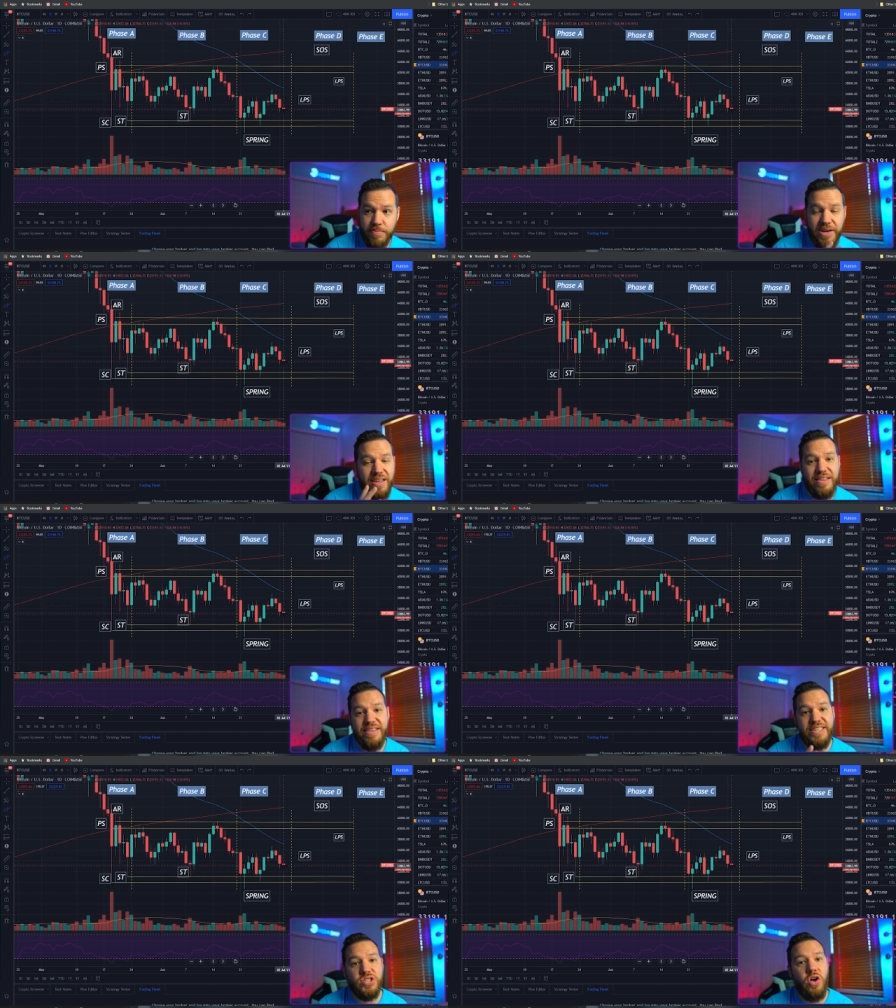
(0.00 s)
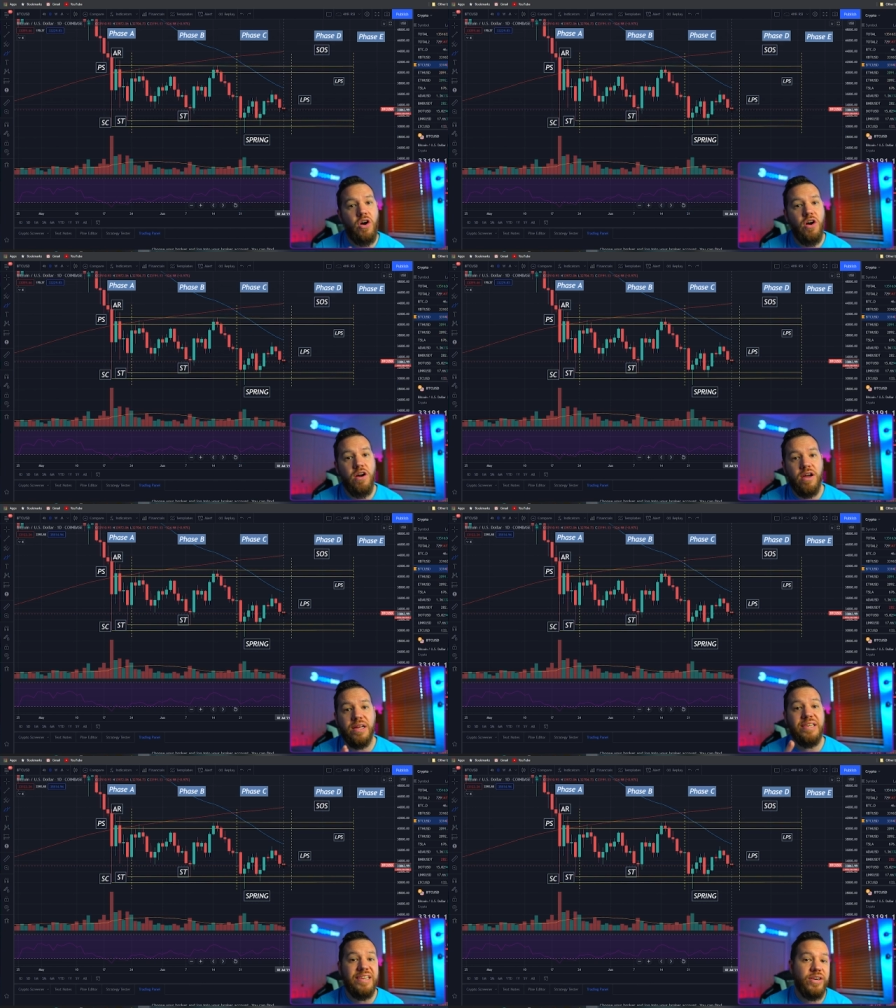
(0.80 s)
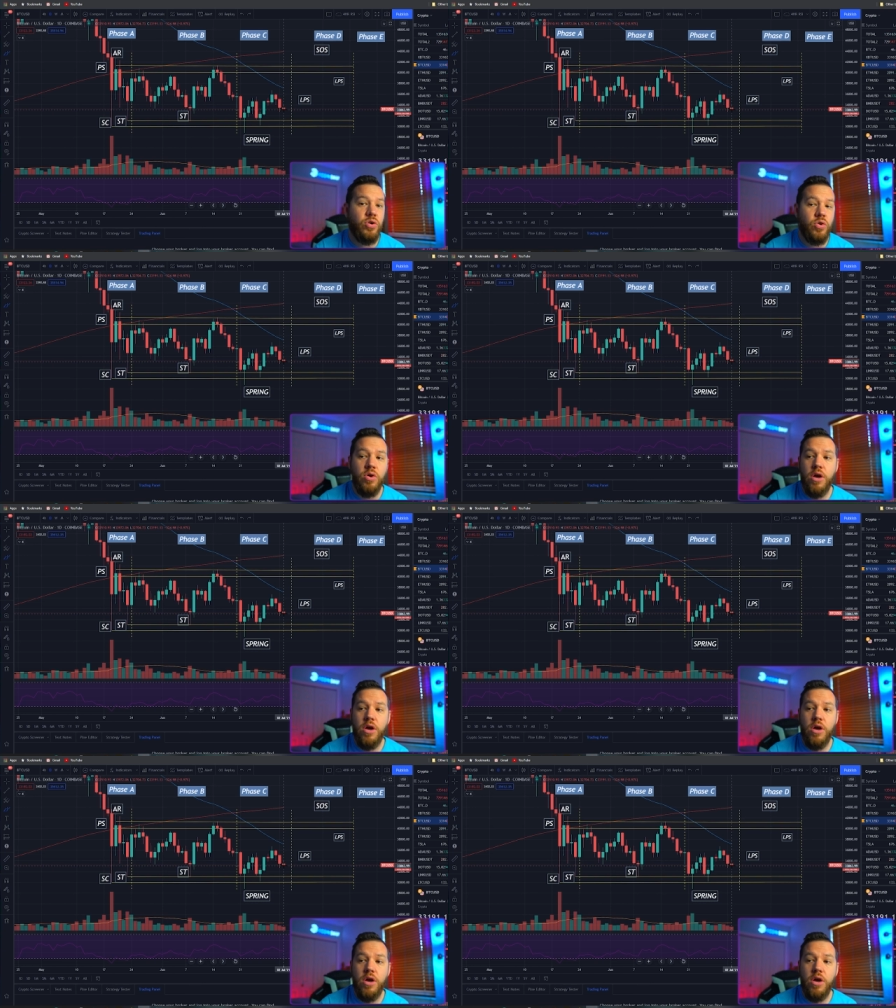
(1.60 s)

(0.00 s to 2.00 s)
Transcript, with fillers: But again, these are a little